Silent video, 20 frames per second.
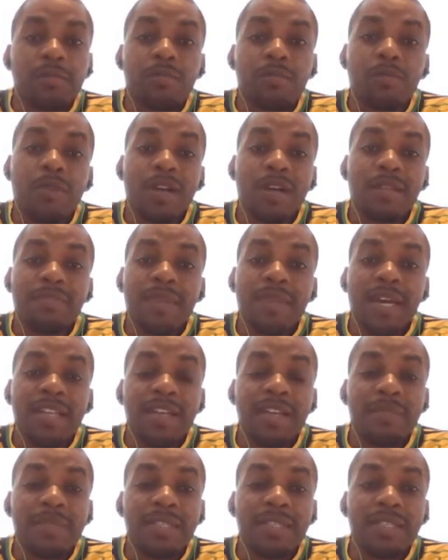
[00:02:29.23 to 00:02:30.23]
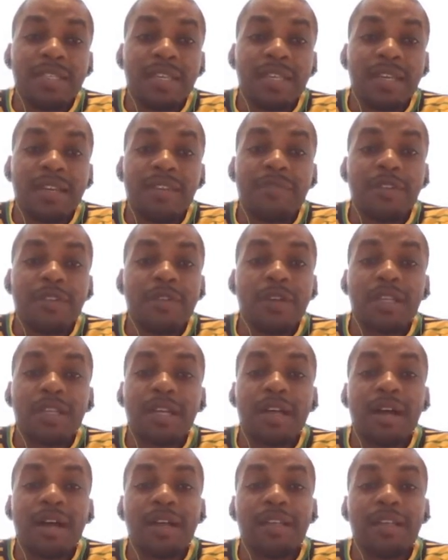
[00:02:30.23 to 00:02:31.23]
one minor mistake, if you want
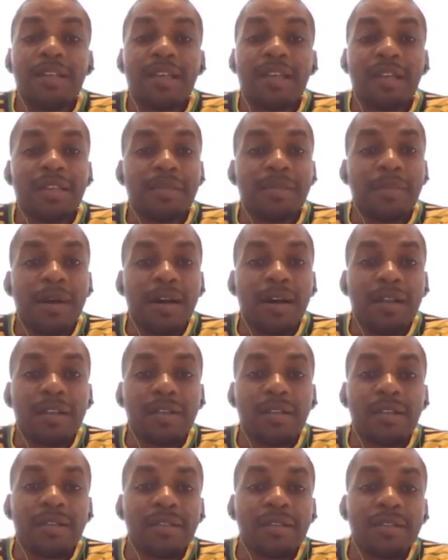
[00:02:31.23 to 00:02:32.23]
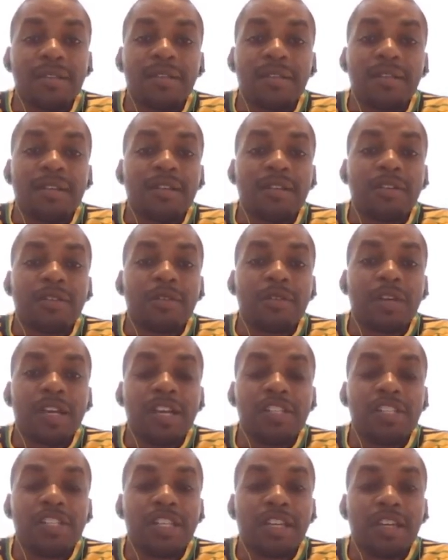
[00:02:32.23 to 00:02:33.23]
to call it that, the ball
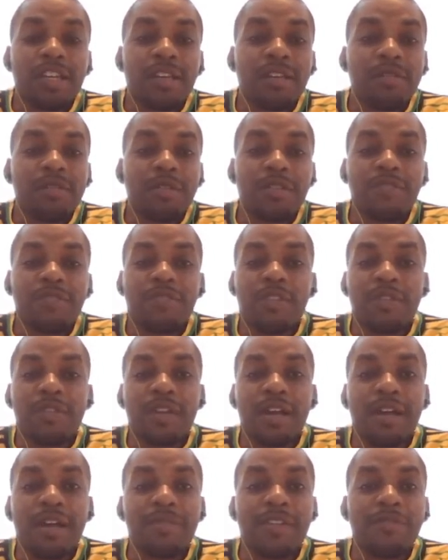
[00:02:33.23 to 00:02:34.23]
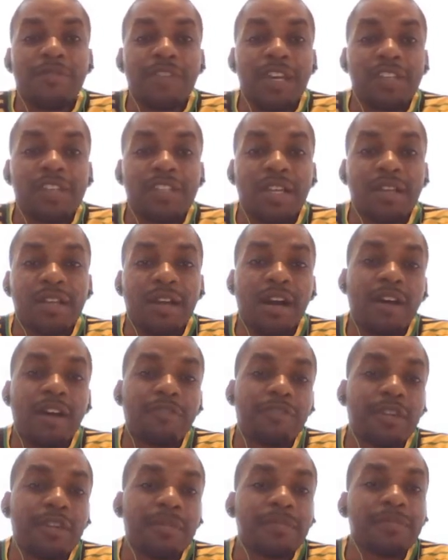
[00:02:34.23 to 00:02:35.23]
ricochet, deflection
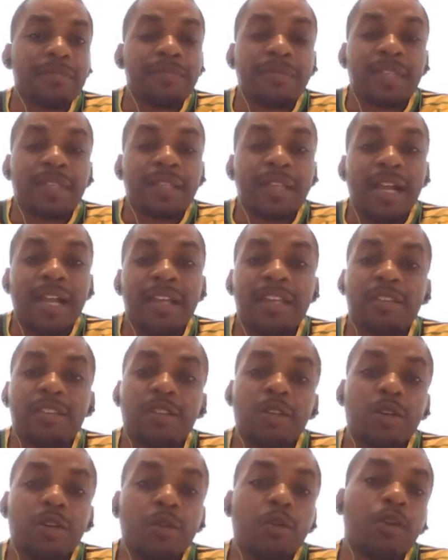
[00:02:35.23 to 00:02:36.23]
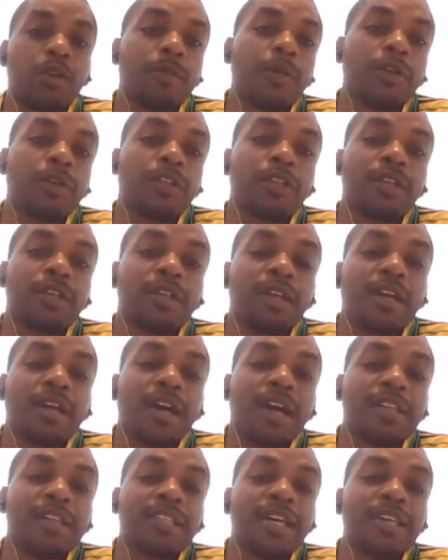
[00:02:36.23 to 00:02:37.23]
off him, that led to the goal. But
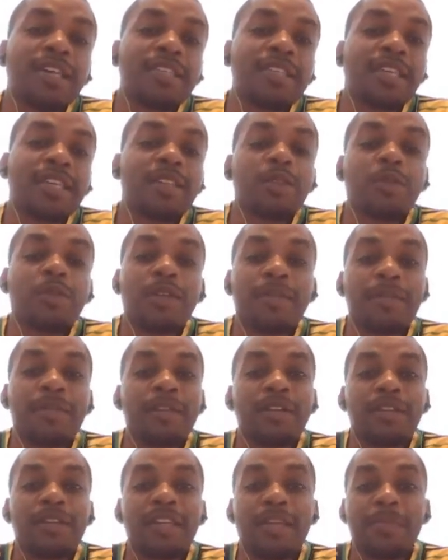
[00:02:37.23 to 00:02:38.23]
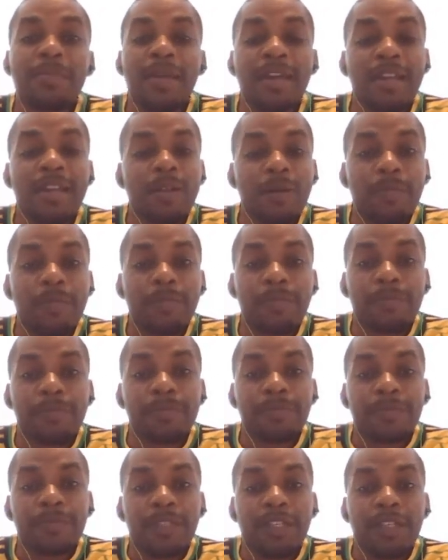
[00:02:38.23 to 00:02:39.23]
as I said to him, you know, keep a head up.
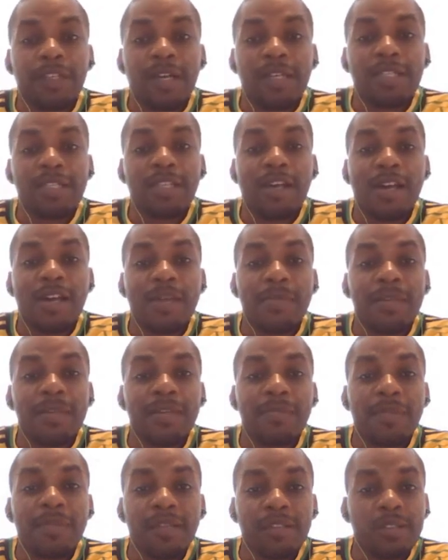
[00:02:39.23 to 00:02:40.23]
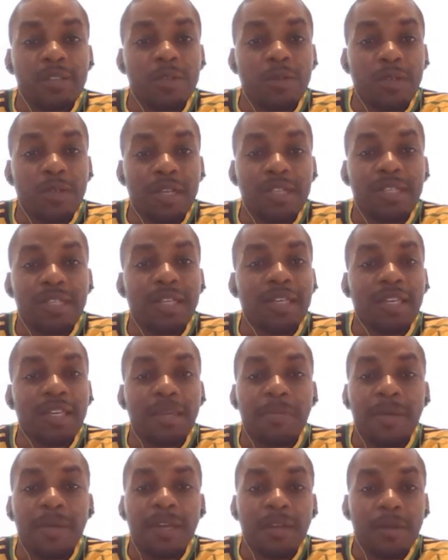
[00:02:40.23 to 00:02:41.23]
You know, I saw him in the mix zone. I said,
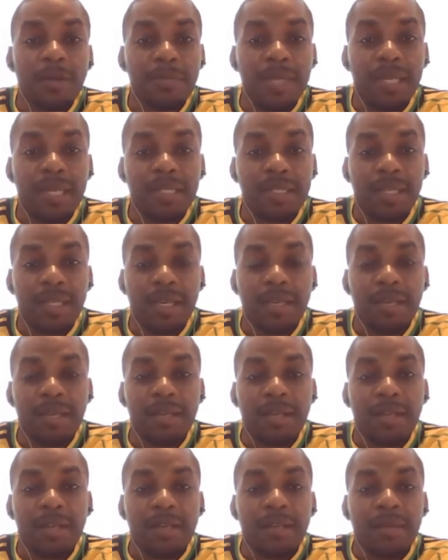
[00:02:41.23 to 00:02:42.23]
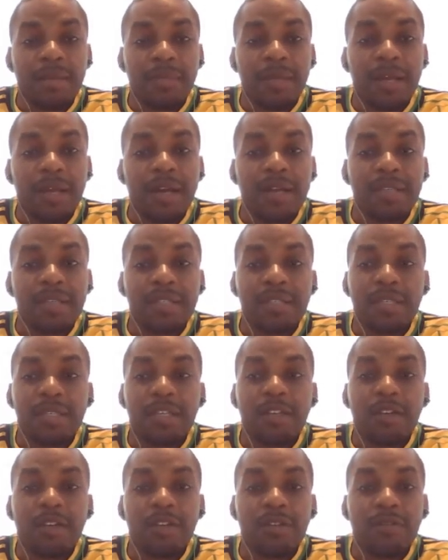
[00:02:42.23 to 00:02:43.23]
keep a head up, Dexter. Because,
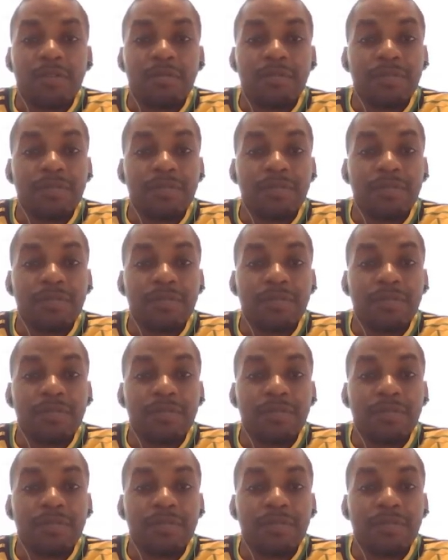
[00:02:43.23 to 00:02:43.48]
you know,